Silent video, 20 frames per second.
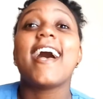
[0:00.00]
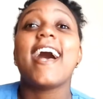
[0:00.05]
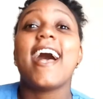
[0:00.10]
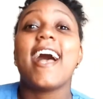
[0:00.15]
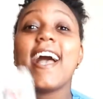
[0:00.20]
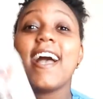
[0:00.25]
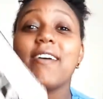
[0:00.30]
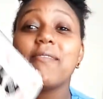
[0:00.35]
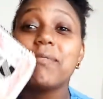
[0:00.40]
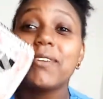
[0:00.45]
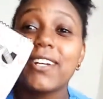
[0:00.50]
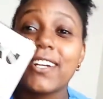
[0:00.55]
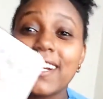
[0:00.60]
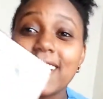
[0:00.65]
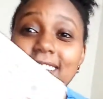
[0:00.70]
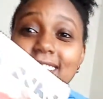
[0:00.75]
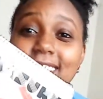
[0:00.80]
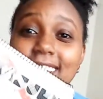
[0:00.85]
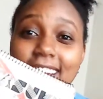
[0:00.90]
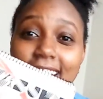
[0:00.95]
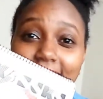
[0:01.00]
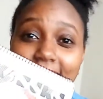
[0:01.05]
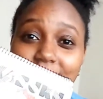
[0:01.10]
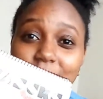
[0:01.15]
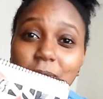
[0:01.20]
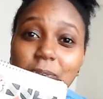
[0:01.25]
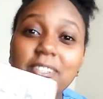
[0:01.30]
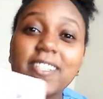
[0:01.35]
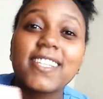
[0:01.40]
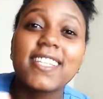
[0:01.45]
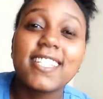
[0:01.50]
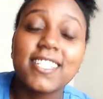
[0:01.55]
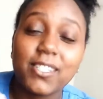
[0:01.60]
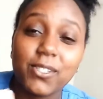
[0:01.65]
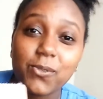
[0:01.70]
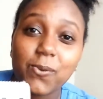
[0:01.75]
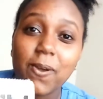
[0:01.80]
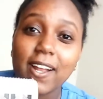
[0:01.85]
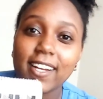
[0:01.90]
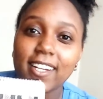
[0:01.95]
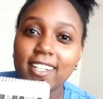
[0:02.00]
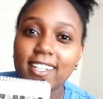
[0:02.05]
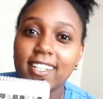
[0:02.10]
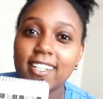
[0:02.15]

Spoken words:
I'm gonna start with this one.